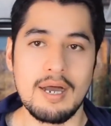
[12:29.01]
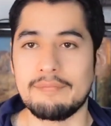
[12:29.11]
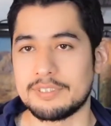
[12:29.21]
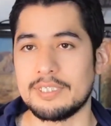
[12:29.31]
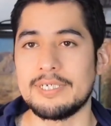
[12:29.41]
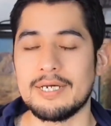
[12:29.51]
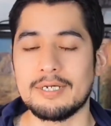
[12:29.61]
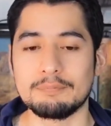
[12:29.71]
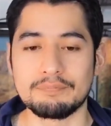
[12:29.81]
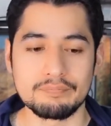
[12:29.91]
obviously
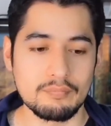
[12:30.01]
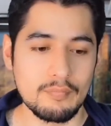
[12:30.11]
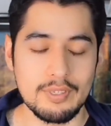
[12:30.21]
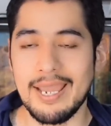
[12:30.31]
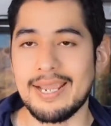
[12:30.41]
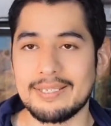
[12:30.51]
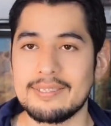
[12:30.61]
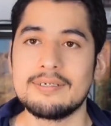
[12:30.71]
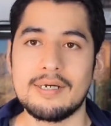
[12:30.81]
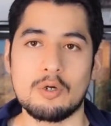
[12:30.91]

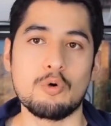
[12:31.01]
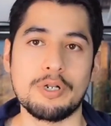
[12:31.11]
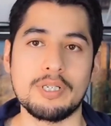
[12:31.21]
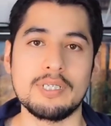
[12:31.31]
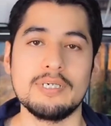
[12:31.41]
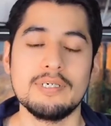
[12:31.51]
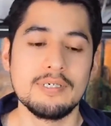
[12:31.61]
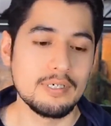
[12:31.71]
act accordingly.